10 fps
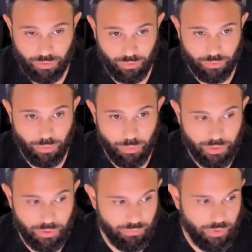So we
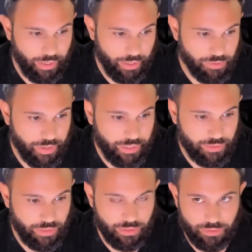were like ready.